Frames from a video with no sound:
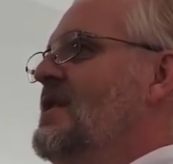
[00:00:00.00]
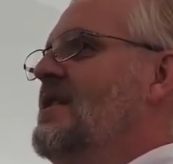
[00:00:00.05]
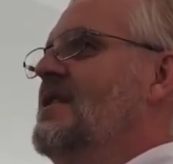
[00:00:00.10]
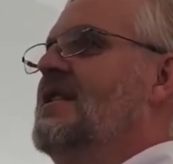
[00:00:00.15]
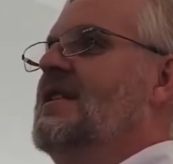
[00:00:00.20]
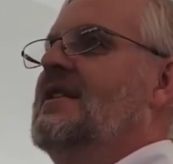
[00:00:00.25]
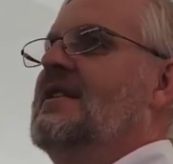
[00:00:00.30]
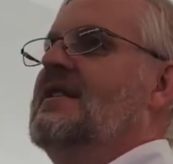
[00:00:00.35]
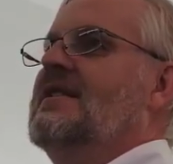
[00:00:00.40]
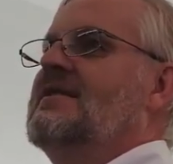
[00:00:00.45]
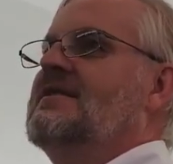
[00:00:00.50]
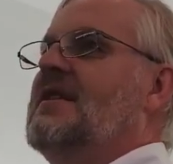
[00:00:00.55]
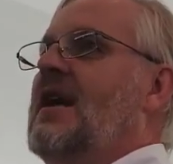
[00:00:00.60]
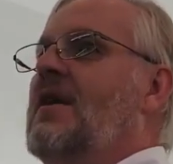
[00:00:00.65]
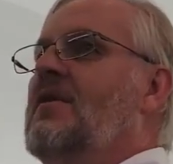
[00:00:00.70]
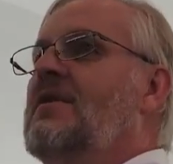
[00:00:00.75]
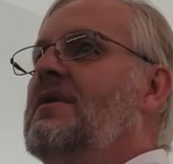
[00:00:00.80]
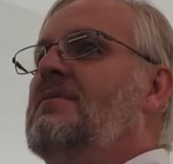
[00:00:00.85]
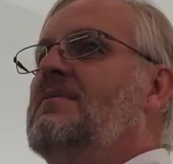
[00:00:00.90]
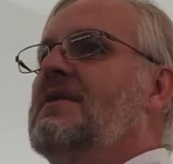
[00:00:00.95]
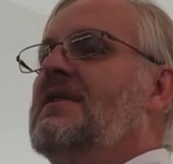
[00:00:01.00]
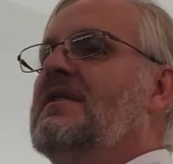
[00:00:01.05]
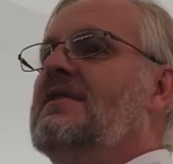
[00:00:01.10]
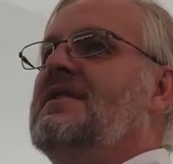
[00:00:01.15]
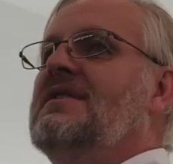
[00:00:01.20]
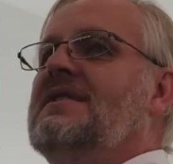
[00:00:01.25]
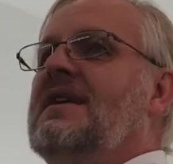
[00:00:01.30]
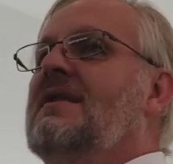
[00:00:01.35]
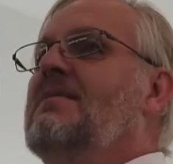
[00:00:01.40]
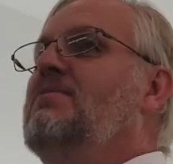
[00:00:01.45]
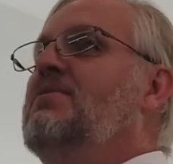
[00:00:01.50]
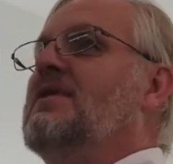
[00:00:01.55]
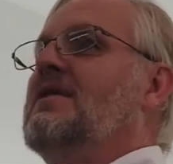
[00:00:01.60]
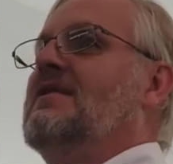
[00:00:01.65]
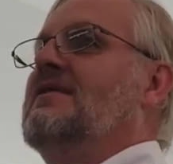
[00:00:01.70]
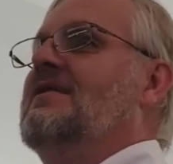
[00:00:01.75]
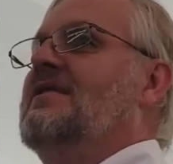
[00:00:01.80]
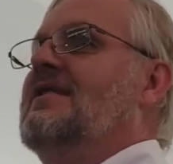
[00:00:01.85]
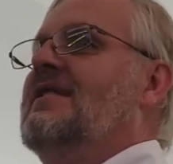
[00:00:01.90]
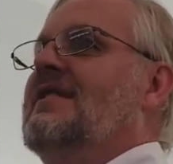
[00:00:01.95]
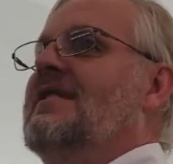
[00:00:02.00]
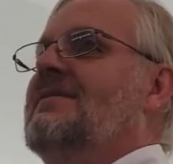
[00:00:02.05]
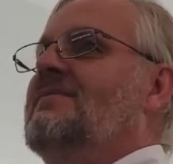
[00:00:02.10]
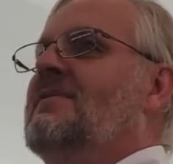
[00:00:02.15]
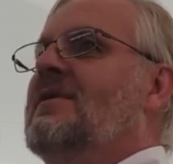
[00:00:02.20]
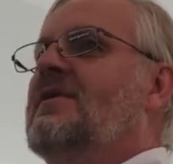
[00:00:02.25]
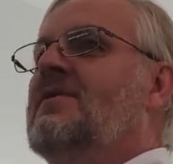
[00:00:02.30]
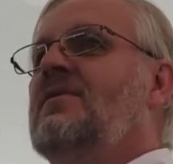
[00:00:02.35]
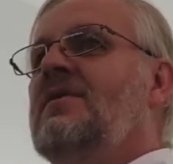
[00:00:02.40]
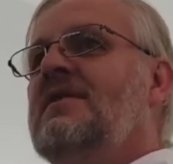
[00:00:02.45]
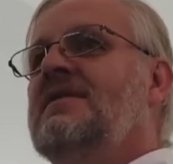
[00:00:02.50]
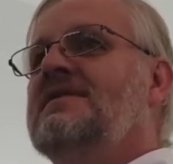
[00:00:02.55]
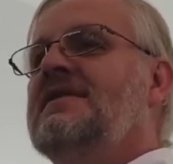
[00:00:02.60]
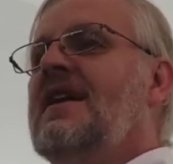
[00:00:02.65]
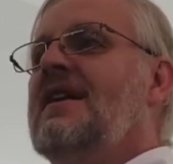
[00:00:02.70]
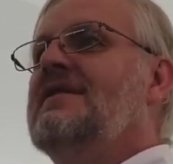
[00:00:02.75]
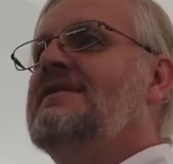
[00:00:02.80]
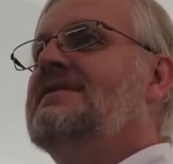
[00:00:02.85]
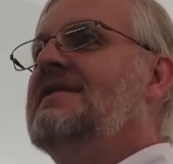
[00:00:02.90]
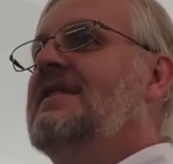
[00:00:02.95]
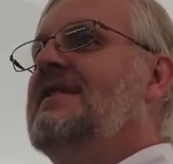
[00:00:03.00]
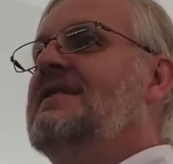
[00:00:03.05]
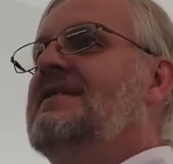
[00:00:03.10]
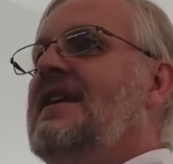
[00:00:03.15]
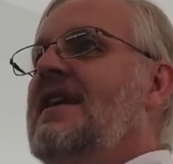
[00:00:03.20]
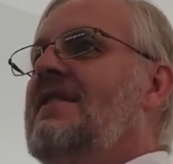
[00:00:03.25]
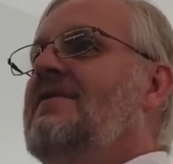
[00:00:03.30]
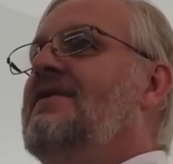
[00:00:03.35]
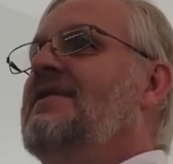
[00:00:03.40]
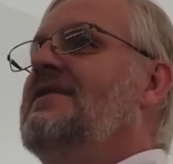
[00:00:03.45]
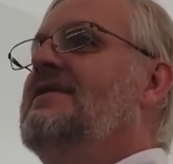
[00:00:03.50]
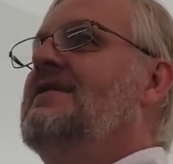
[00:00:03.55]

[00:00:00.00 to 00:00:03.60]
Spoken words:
So I want to build a temple. But what does God say to David?